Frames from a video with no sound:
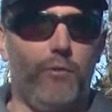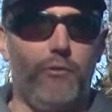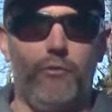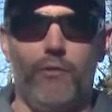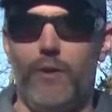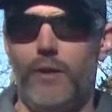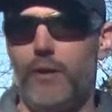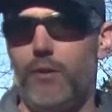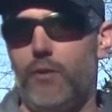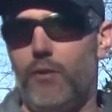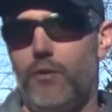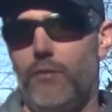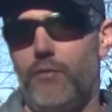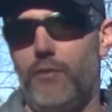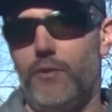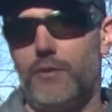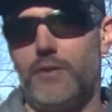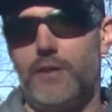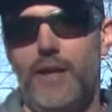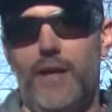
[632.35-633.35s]
So I don't know if
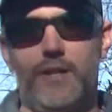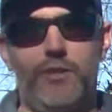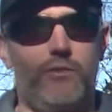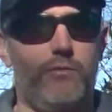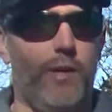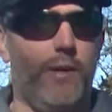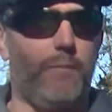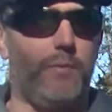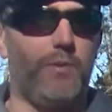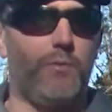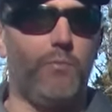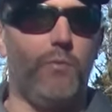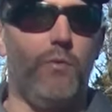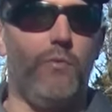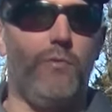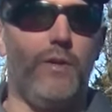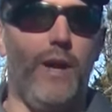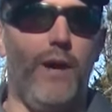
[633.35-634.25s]
those last stripers moved